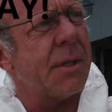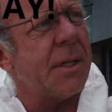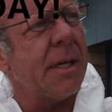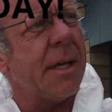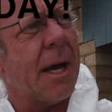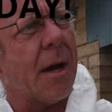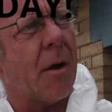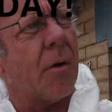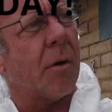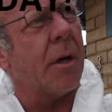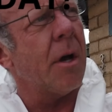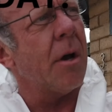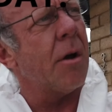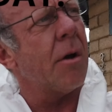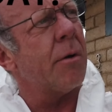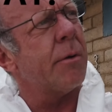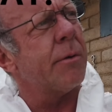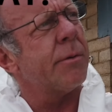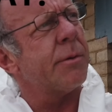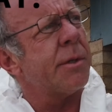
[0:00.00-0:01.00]
see how it
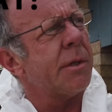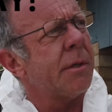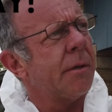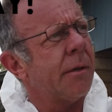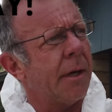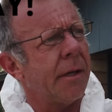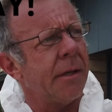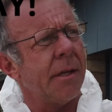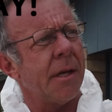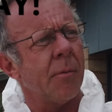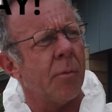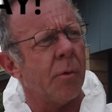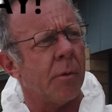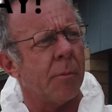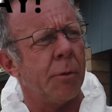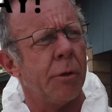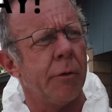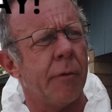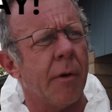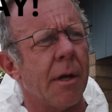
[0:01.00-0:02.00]
goes and then
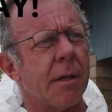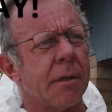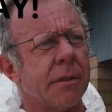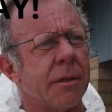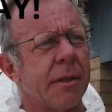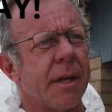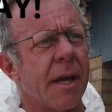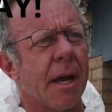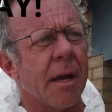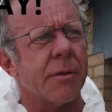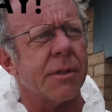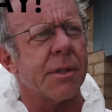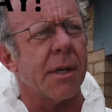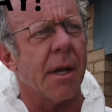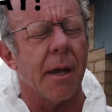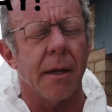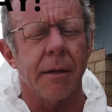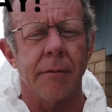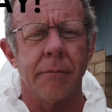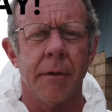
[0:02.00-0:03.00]
we'll move on to the
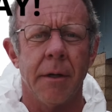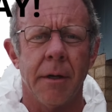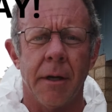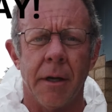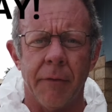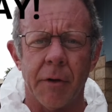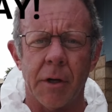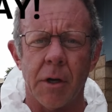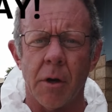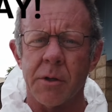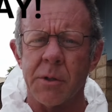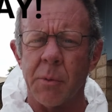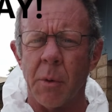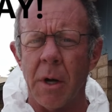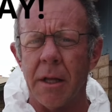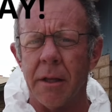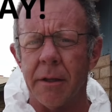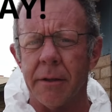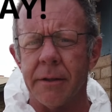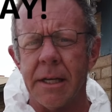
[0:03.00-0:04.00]
outside. If it goes
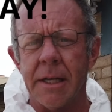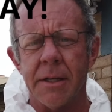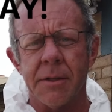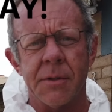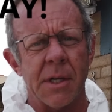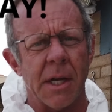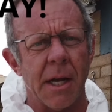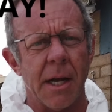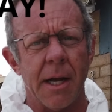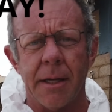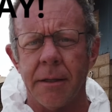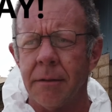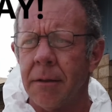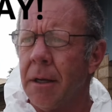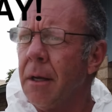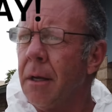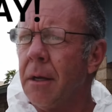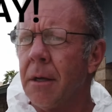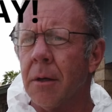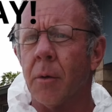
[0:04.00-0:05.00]
well on the inside,
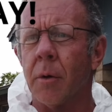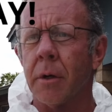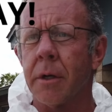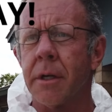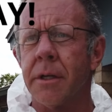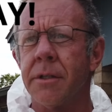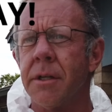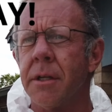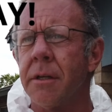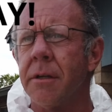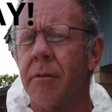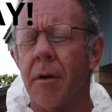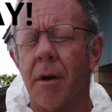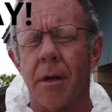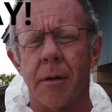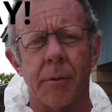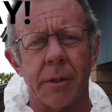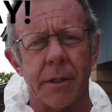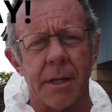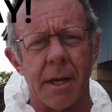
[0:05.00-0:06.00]
we'll continue
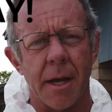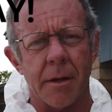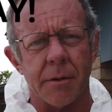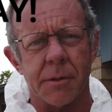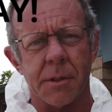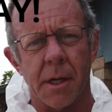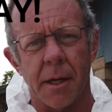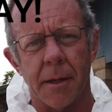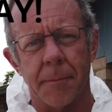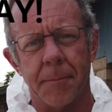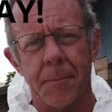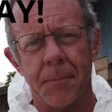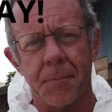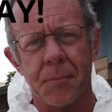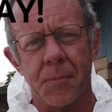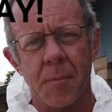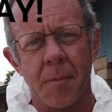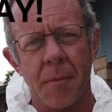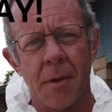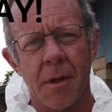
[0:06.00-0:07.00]
on with the outside.
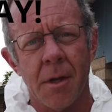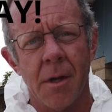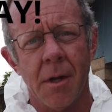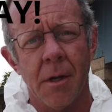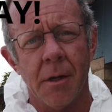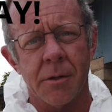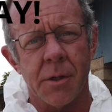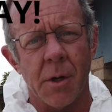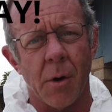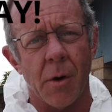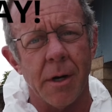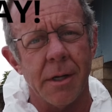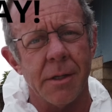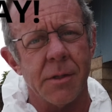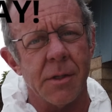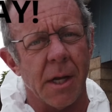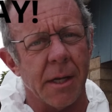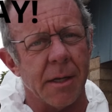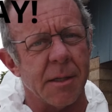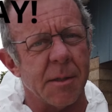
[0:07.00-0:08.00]
Awesome. So our
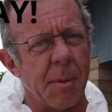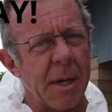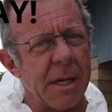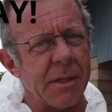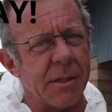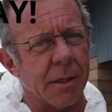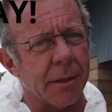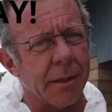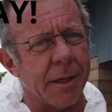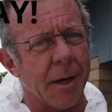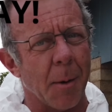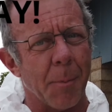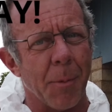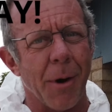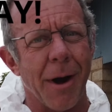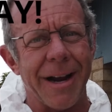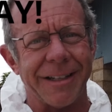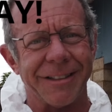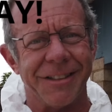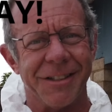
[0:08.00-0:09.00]
inside is basically our
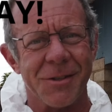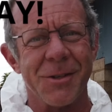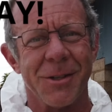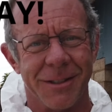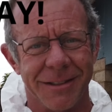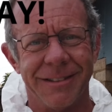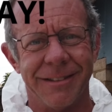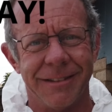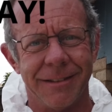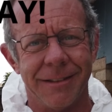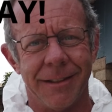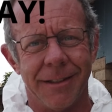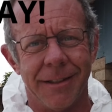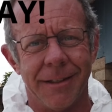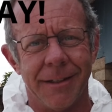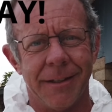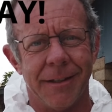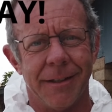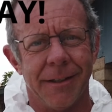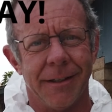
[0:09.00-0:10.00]
practice.
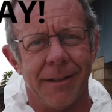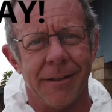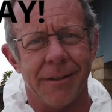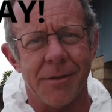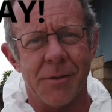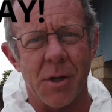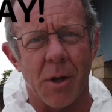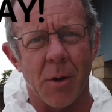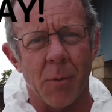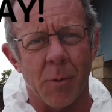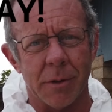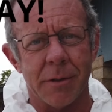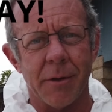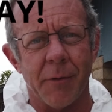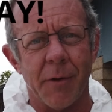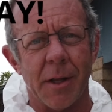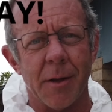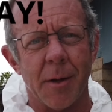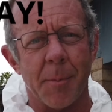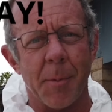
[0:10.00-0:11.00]
Okay. So we'll
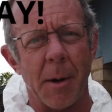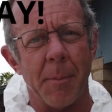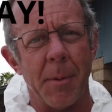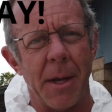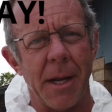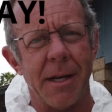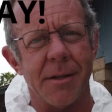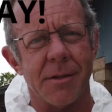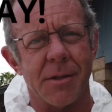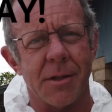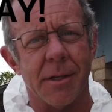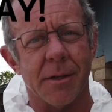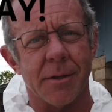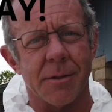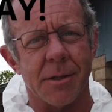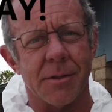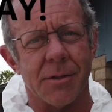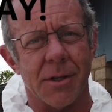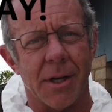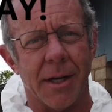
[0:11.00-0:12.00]
develop our painting
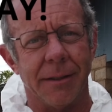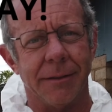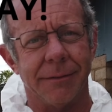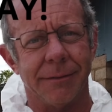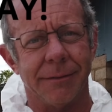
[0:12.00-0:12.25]
skills inside.